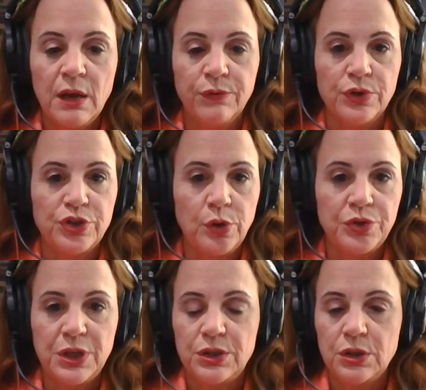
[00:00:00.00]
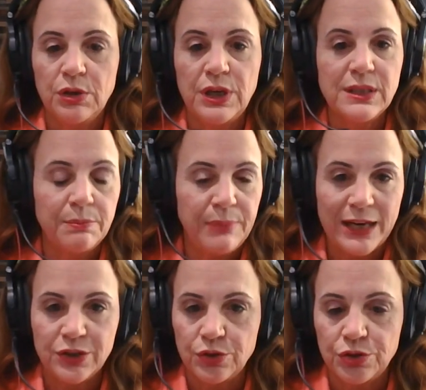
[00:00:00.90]
for associate degrees and
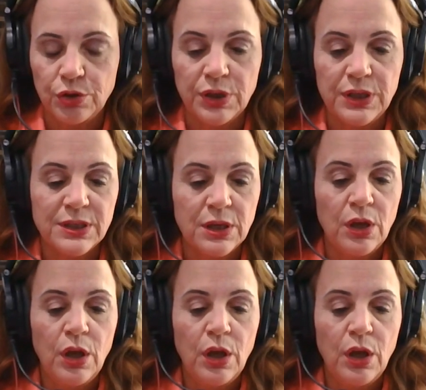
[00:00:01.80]
bachelor's degrees.